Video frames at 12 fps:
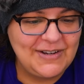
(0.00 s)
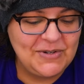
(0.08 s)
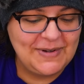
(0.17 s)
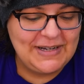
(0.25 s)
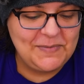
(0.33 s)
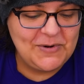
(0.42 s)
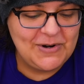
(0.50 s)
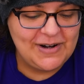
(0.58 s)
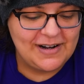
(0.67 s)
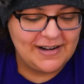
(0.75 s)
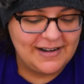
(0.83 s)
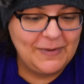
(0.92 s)
do any
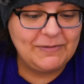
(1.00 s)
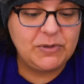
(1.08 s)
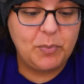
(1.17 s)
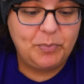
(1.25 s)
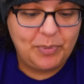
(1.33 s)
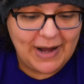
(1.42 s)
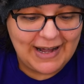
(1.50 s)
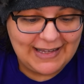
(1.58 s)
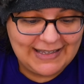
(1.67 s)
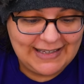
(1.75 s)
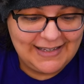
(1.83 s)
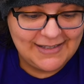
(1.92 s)
more. We have to
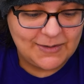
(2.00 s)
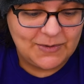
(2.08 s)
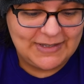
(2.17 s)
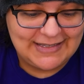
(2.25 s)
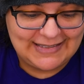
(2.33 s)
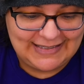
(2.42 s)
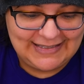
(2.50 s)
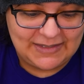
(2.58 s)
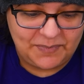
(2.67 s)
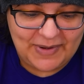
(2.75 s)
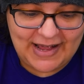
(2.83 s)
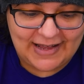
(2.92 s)
buy keys or the
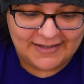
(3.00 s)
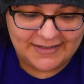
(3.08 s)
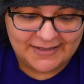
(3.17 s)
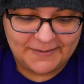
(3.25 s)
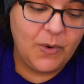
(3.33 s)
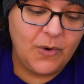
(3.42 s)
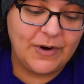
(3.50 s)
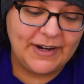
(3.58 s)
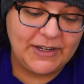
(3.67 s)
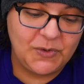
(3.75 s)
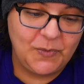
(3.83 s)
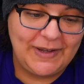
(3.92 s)
season pass. Or
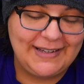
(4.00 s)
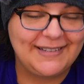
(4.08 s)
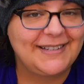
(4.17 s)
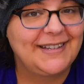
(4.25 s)
I could wait